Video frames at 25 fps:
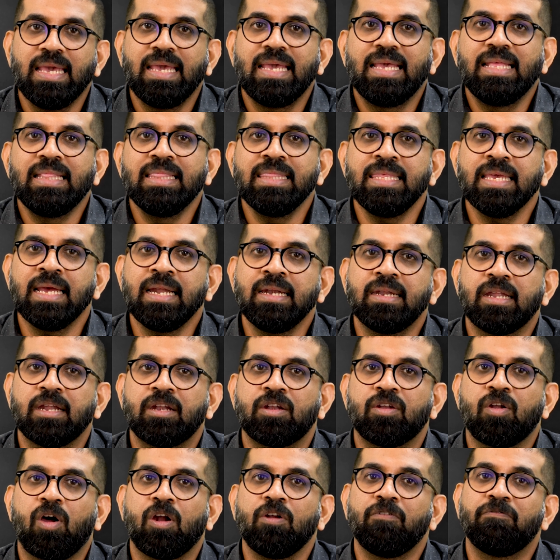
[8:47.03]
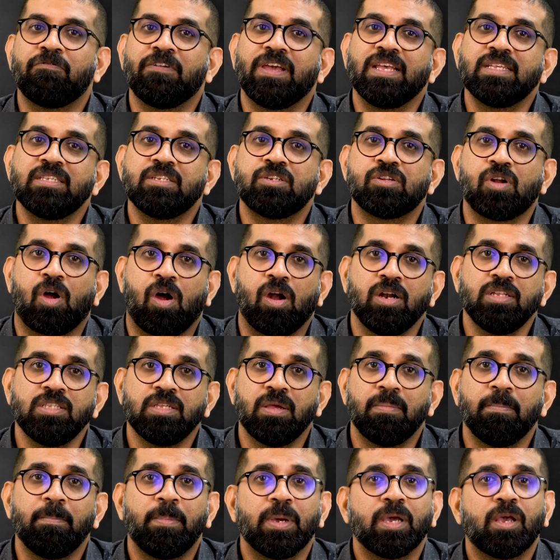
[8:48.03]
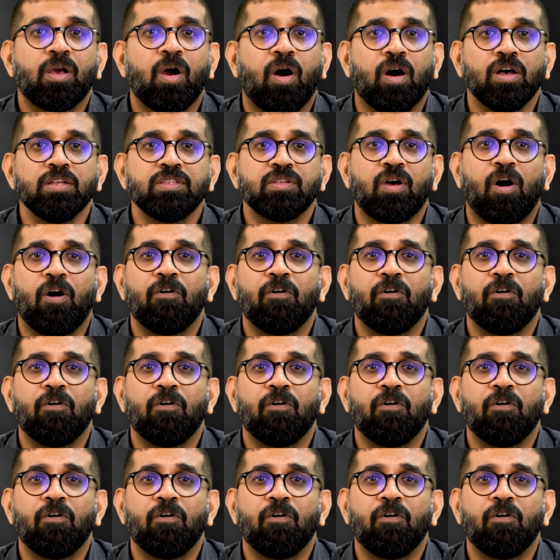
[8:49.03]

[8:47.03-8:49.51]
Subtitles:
India did not face droughts because